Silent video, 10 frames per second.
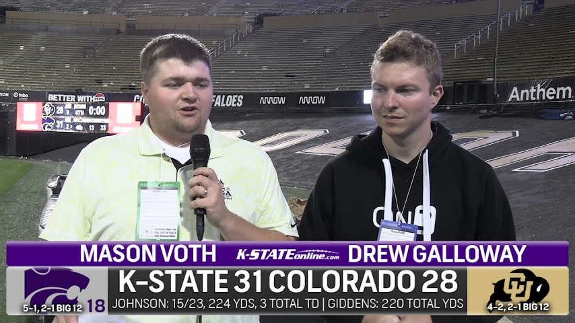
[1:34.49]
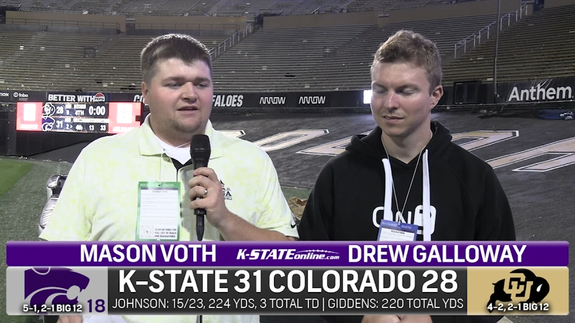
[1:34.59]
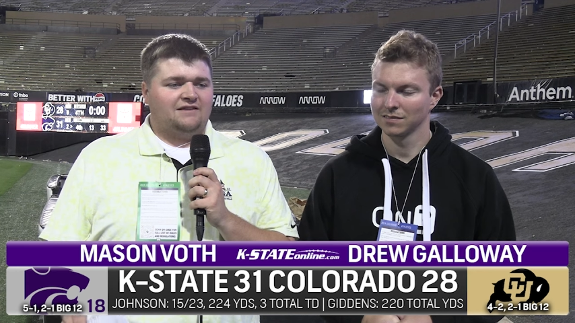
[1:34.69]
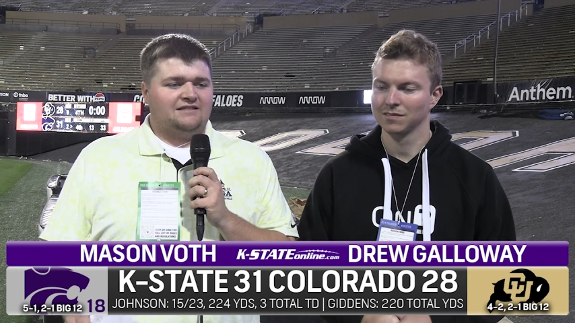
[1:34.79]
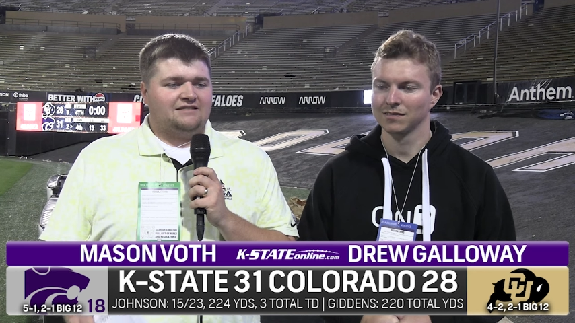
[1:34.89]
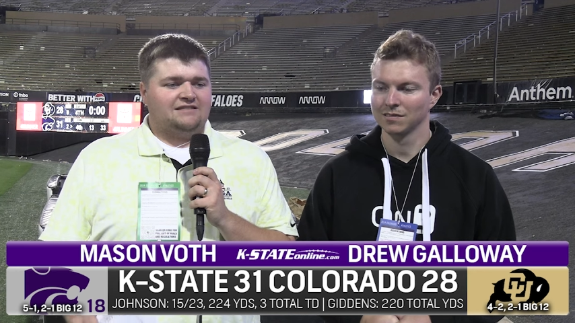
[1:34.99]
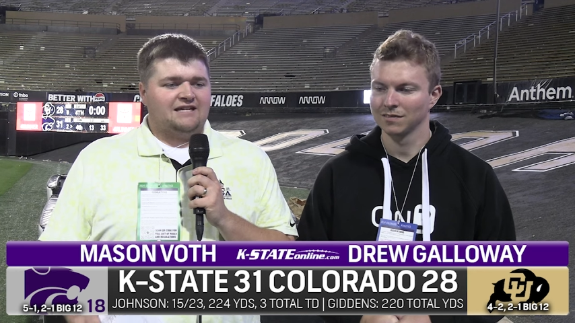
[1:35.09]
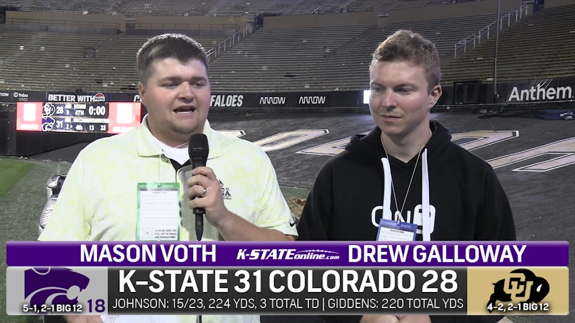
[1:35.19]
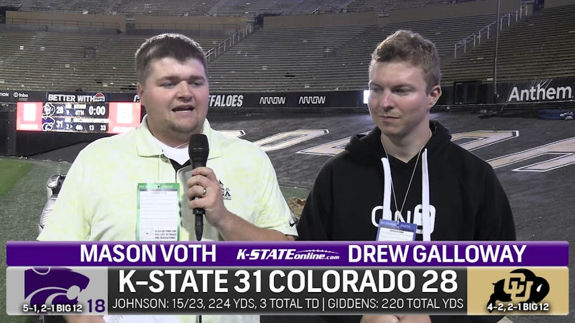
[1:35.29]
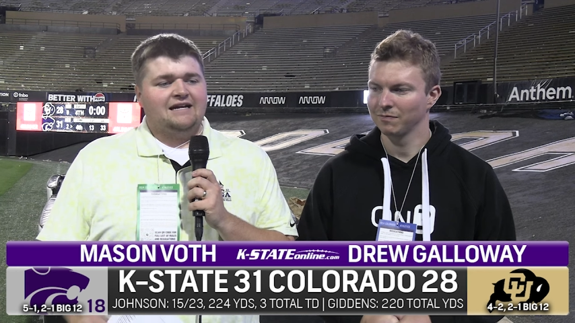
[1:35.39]
Speaker 1: look at this and
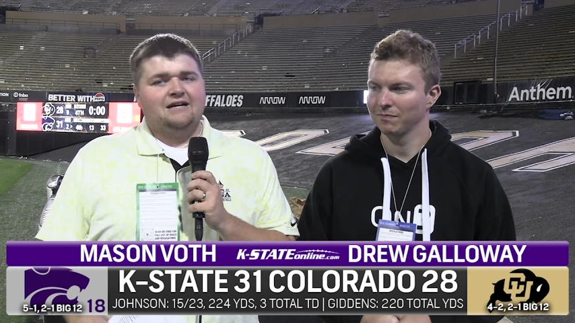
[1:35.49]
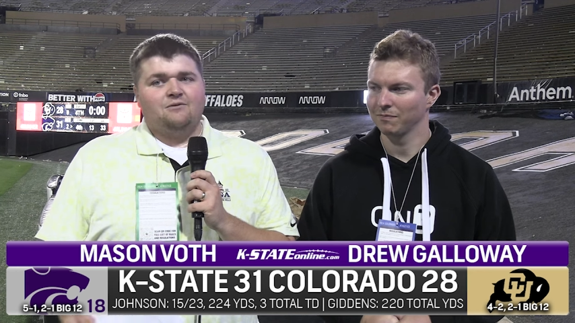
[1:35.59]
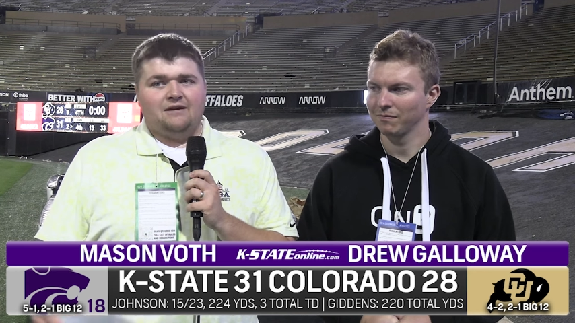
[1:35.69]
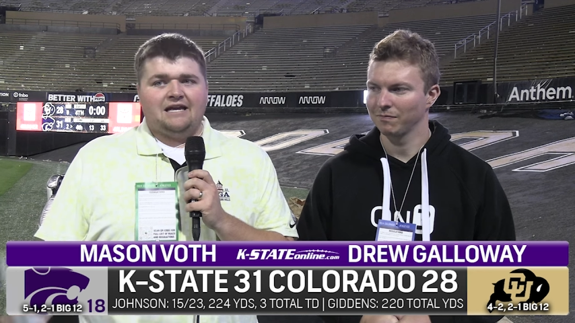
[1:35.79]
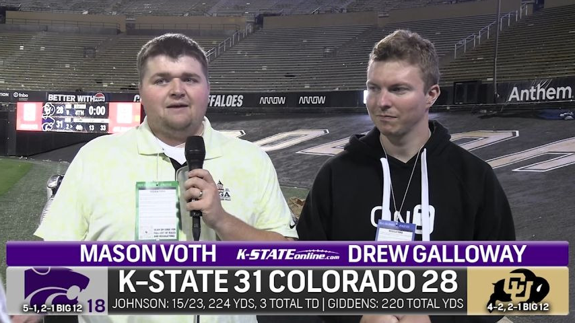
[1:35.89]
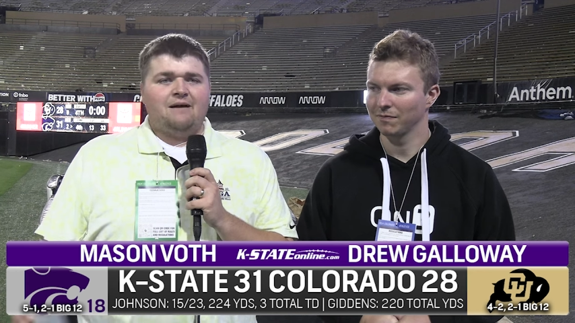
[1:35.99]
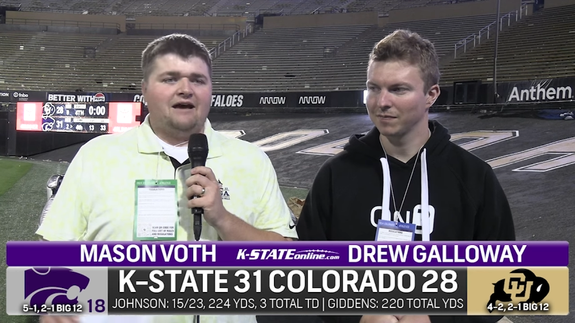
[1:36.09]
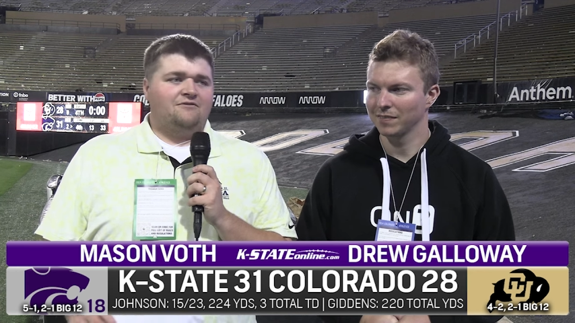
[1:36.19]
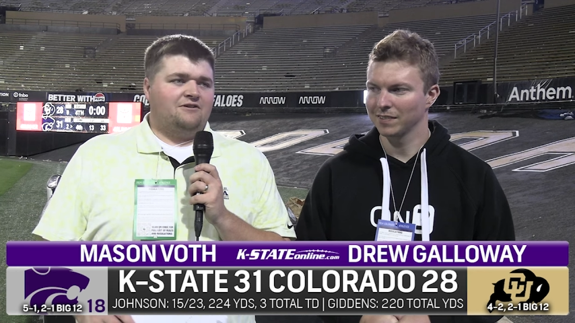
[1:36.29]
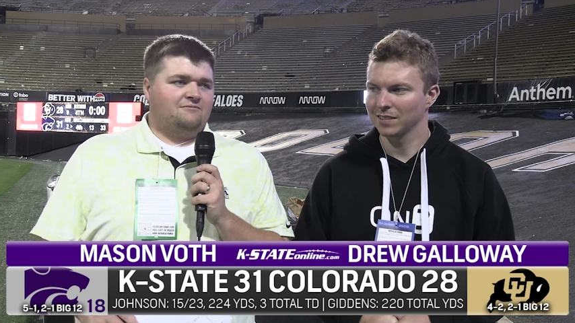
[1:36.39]
say, we came
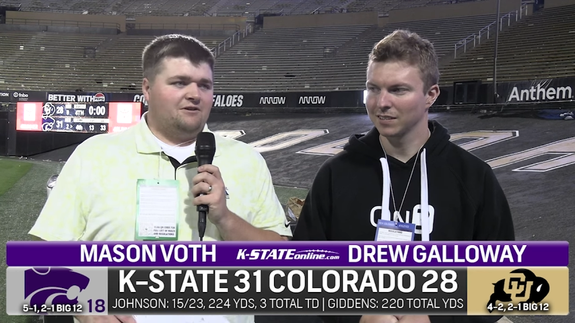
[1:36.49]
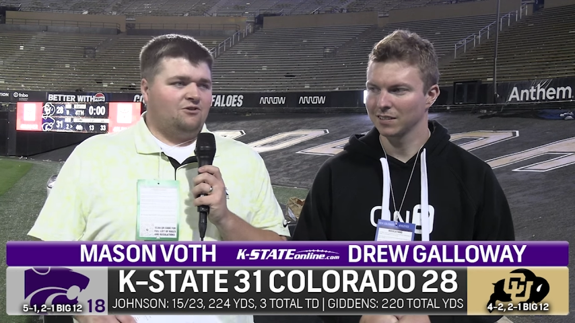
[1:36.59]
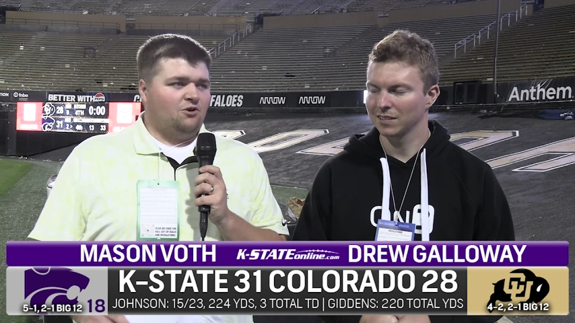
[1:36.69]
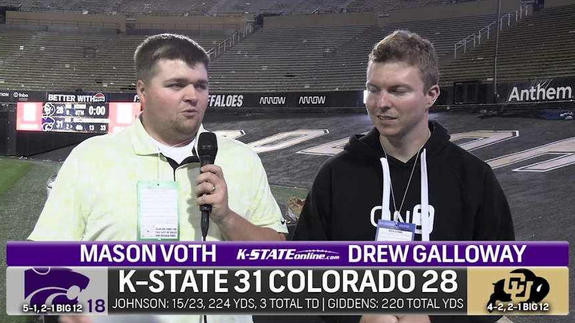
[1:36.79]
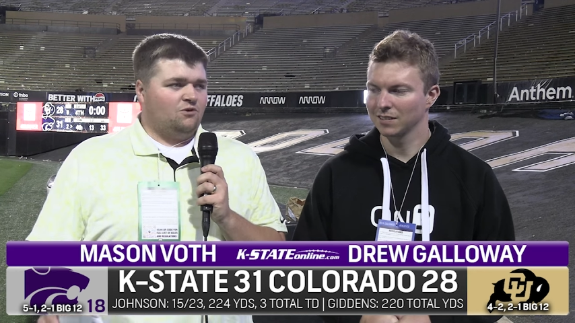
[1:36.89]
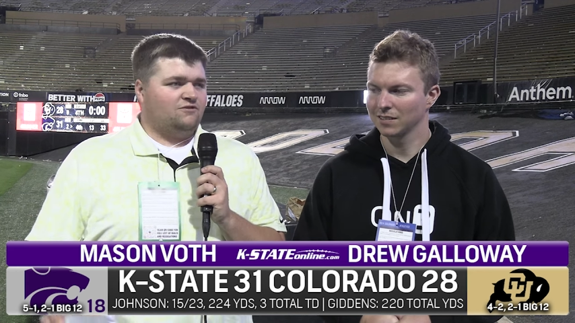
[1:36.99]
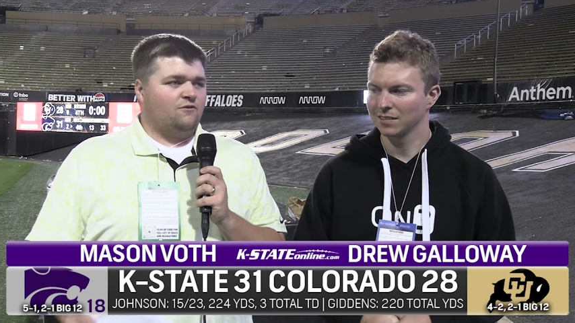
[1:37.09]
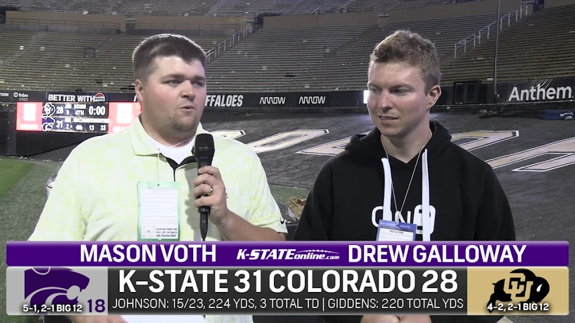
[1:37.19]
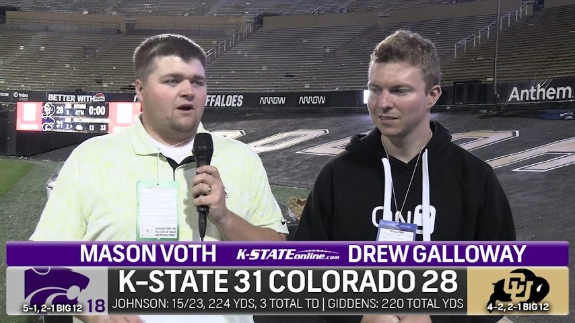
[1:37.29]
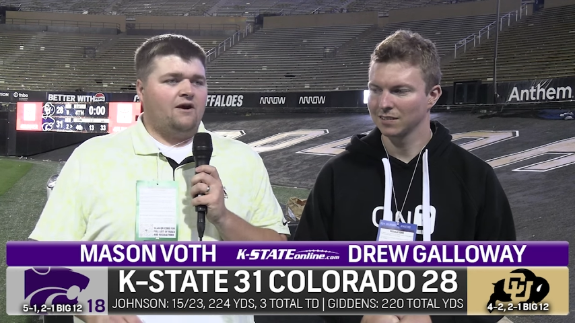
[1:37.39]
out of it a little worse
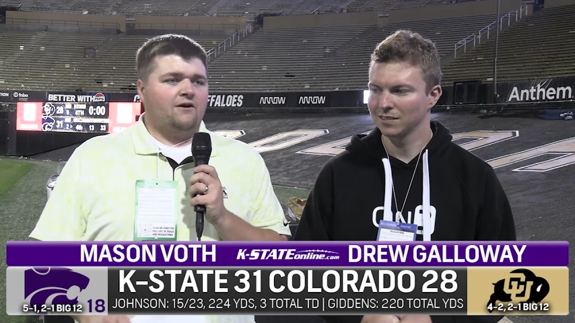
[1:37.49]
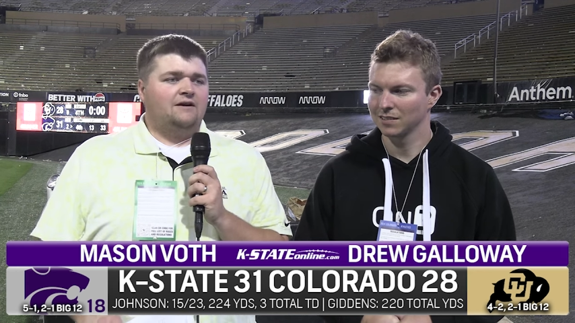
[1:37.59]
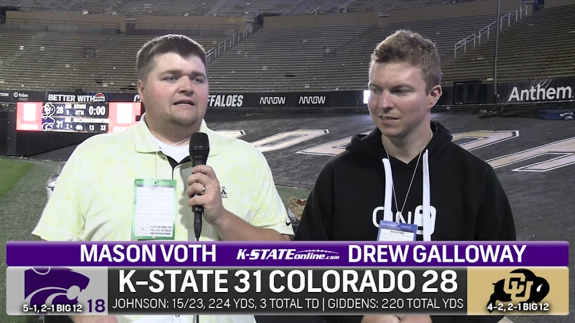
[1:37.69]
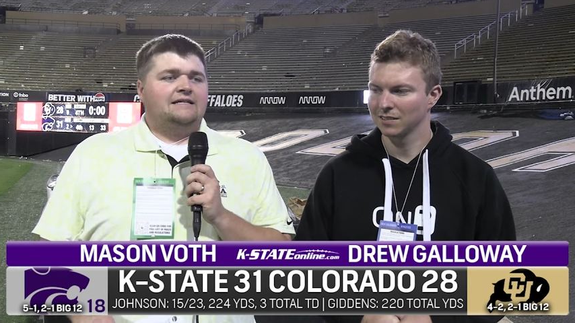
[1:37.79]
for wear,